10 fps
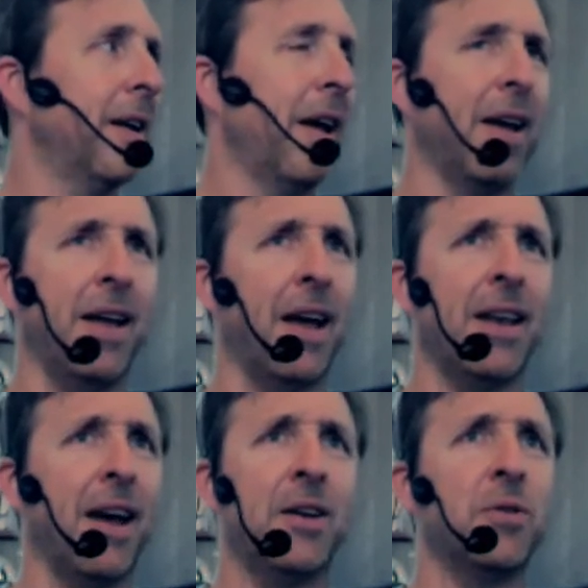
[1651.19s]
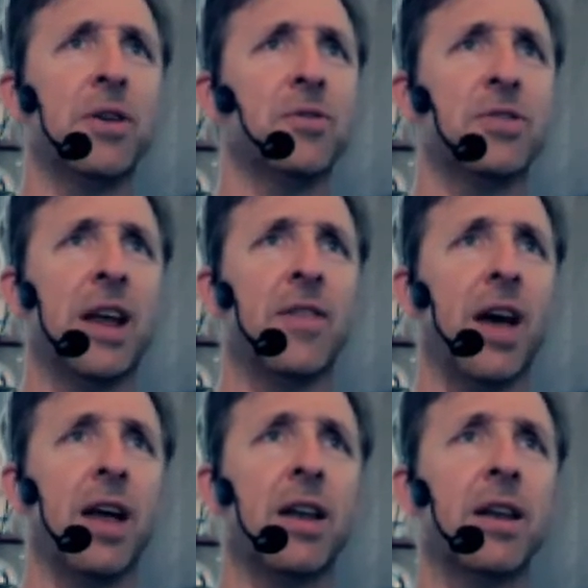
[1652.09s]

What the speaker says: I don't understand that.